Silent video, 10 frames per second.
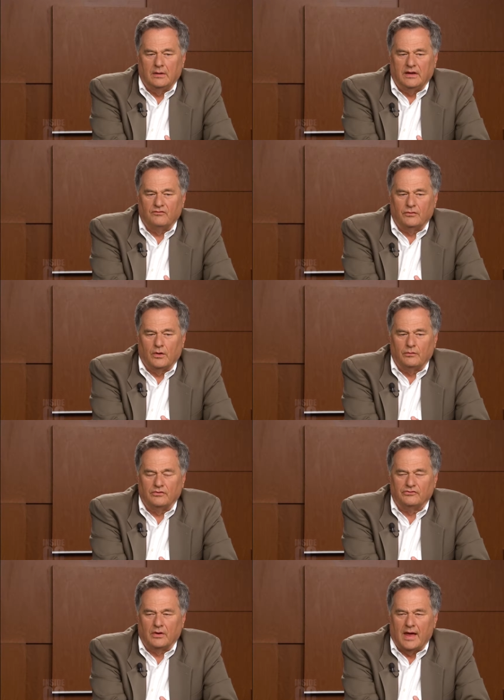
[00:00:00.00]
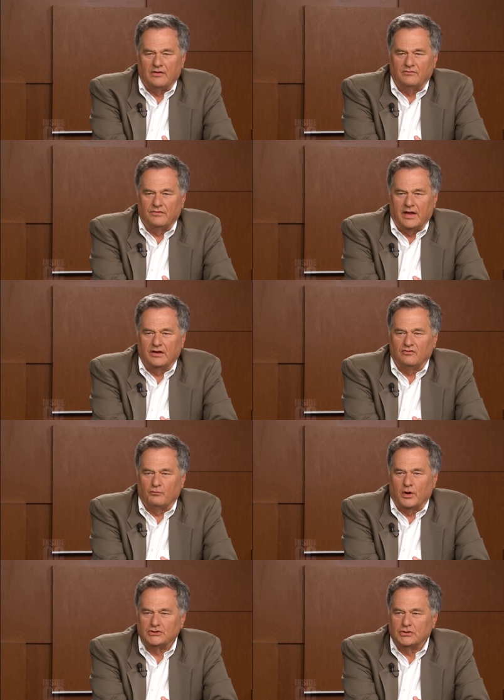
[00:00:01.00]
even though there's a lot of
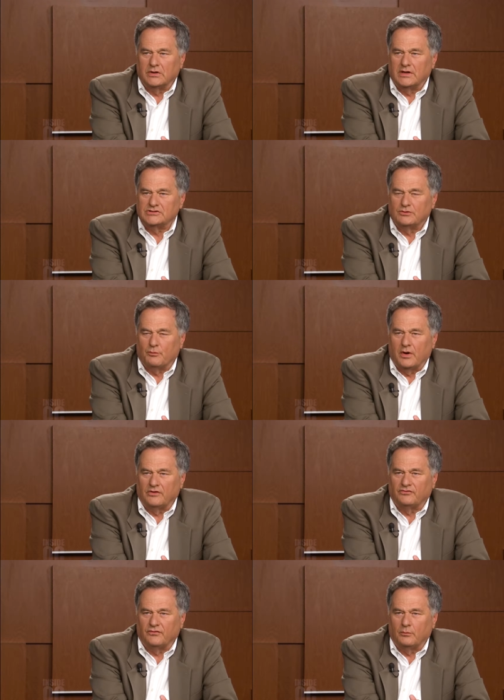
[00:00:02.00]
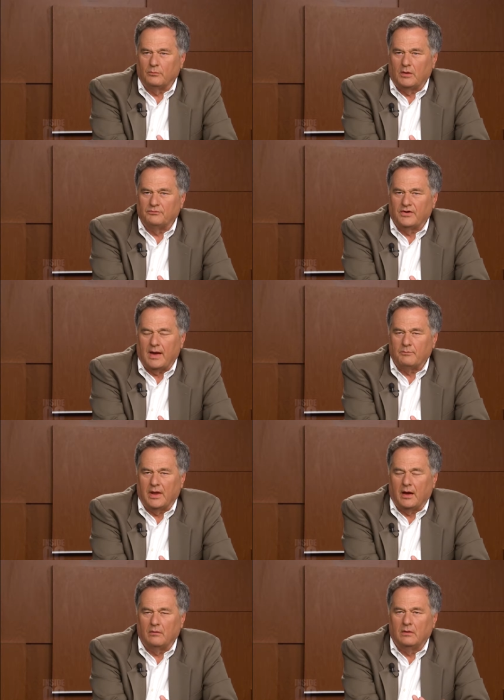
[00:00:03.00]
negative pressure against the press from up top
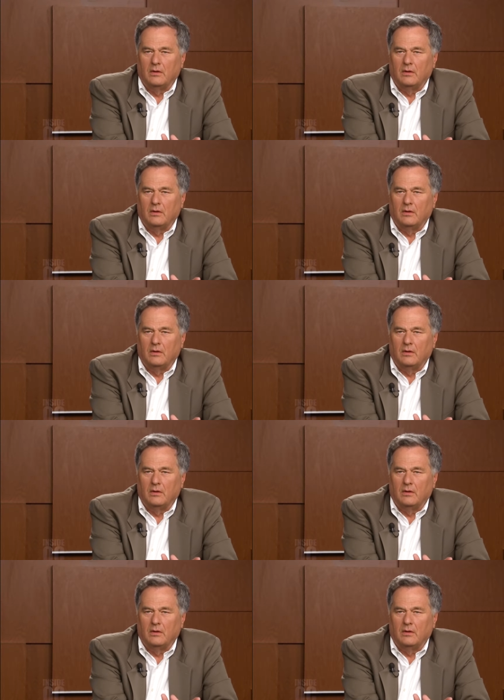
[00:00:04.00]
now,